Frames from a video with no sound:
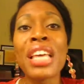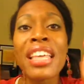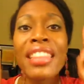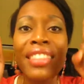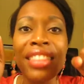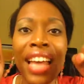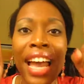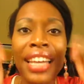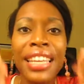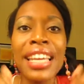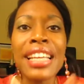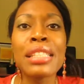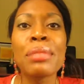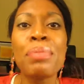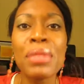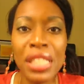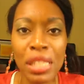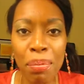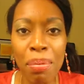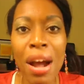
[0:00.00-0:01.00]
That has
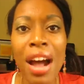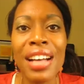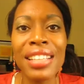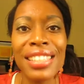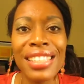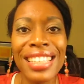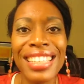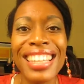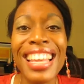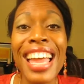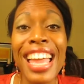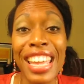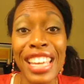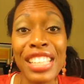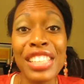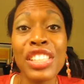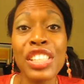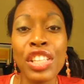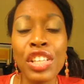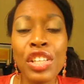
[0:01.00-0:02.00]
been deposited
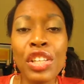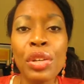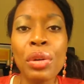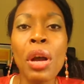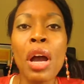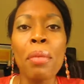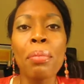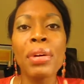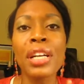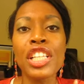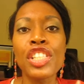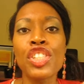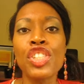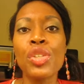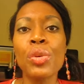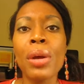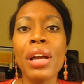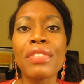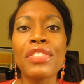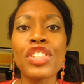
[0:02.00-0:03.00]
into you because
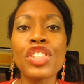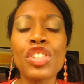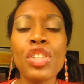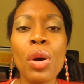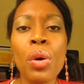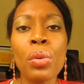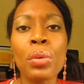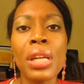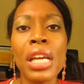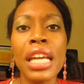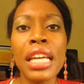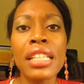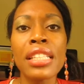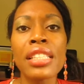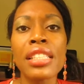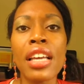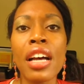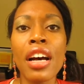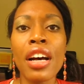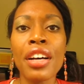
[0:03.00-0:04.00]
you have sown
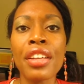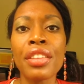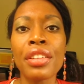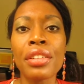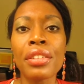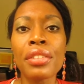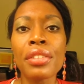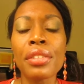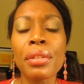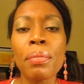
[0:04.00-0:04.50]
into others.